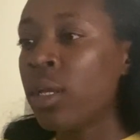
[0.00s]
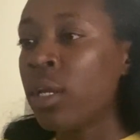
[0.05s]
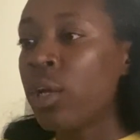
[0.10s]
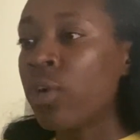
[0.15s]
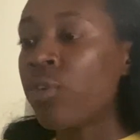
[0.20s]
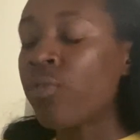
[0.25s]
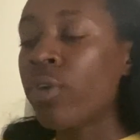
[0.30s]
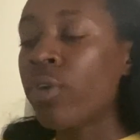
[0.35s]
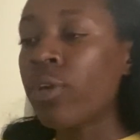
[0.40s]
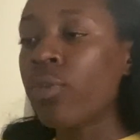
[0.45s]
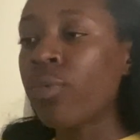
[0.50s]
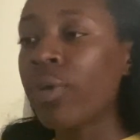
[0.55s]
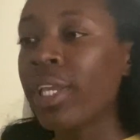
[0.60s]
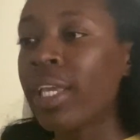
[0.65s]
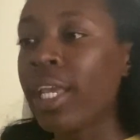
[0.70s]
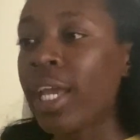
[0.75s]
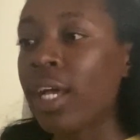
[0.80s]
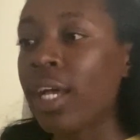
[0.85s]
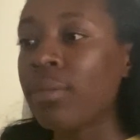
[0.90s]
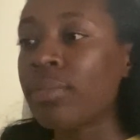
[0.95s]
Runaway
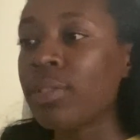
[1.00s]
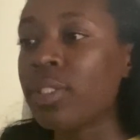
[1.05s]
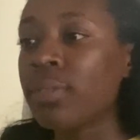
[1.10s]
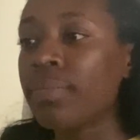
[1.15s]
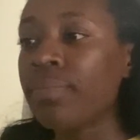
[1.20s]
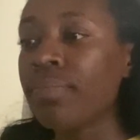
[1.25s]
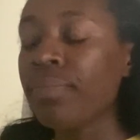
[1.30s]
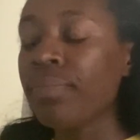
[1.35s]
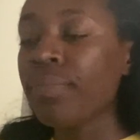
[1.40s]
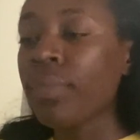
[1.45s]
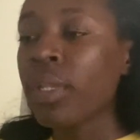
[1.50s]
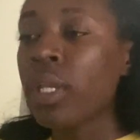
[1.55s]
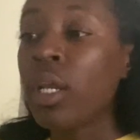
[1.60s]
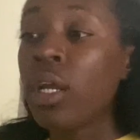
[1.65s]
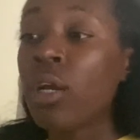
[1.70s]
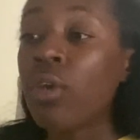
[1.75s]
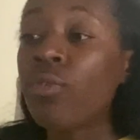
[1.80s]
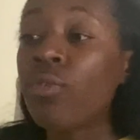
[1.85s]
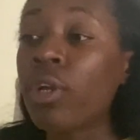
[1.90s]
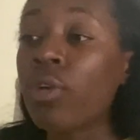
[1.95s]
gaps.
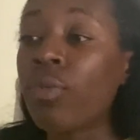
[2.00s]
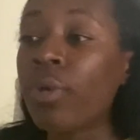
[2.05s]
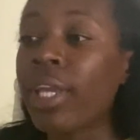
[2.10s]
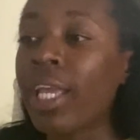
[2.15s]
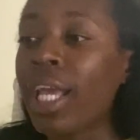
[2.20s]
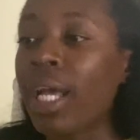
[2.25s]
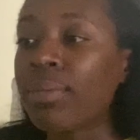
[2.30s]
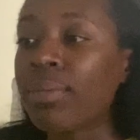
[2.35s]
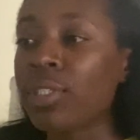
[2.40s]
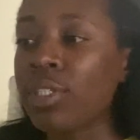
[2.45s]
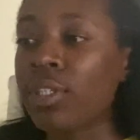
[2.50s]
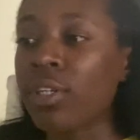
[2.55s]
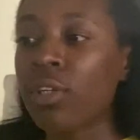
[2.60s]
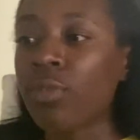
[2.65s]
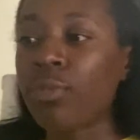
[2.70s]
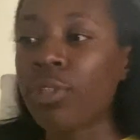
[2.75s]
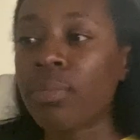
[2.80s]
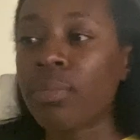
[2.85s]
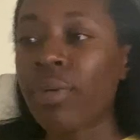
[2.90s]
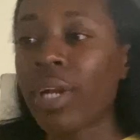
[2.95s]
Runaway gaps occur
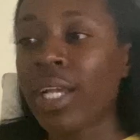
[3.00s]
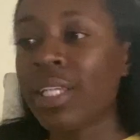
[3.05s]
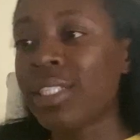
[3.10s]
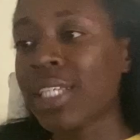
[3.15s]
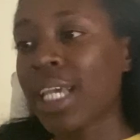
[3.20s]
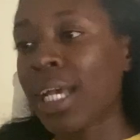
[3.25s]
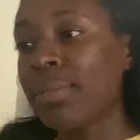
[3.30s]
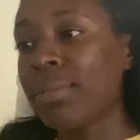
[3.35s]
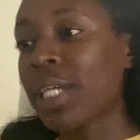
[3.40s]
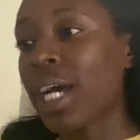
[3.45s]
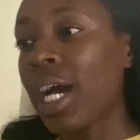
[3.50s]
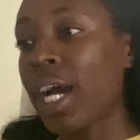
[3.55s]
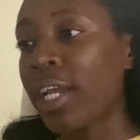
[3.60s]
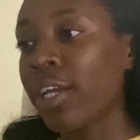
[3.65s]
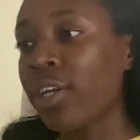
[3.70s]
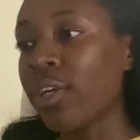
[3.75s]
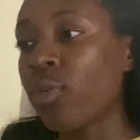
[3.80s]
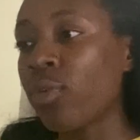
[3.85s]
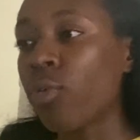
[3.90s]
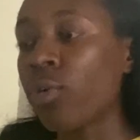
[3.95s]
when a price gaps
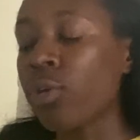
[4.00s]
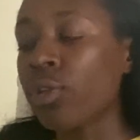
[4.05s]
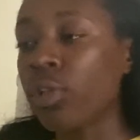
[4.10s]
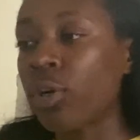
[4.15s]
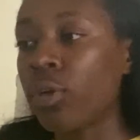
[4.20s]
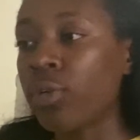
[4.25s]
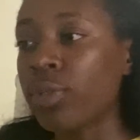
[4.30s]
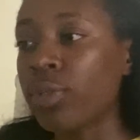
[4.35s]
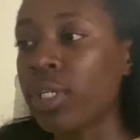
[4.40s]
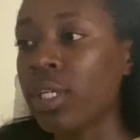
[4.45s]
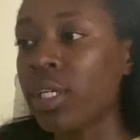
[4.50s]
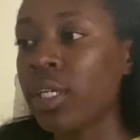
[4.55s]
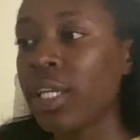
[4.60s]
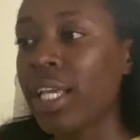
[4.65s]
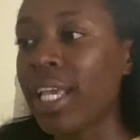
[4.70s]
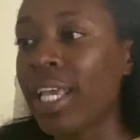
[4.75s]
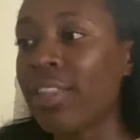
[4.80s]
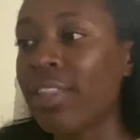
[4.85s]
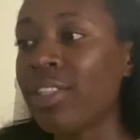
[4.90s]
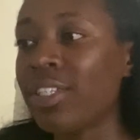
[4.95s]
higher or lower
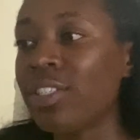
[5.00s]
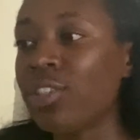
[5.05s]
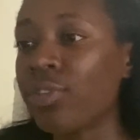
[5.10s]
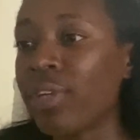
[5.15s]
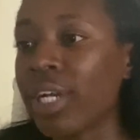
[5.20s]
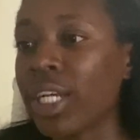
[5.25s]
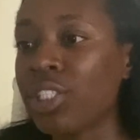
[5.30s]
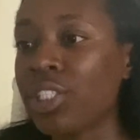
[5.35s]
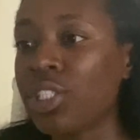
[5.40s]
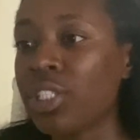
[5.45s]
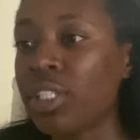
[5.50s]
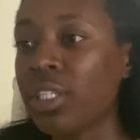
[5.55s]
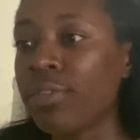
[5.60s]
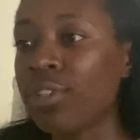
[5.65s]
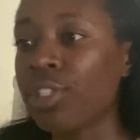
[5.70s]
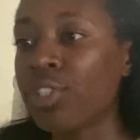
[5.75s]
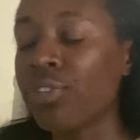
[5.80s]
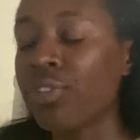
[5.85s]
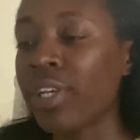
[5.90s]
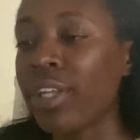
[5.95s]
in the direction of a
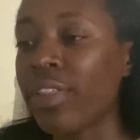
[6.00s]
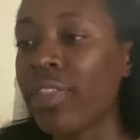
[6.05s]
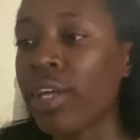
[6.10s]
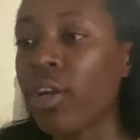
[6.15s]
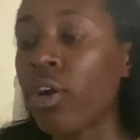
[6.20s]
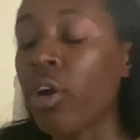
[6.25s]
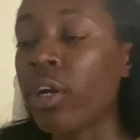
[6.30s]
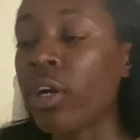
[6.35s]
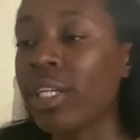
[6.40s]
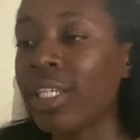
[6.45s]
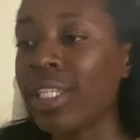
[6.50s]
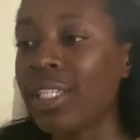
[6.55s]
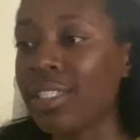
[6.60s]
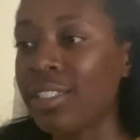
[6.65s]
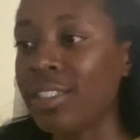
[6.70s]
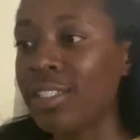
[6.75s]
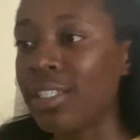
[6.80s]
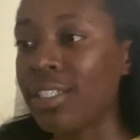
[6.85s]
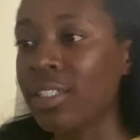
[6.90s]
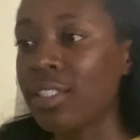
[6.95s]
trend that already
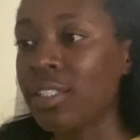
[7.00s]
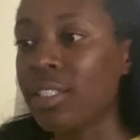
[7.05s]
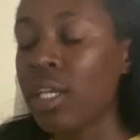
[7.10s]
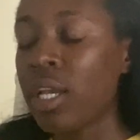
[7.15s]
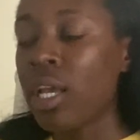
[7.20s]
exists.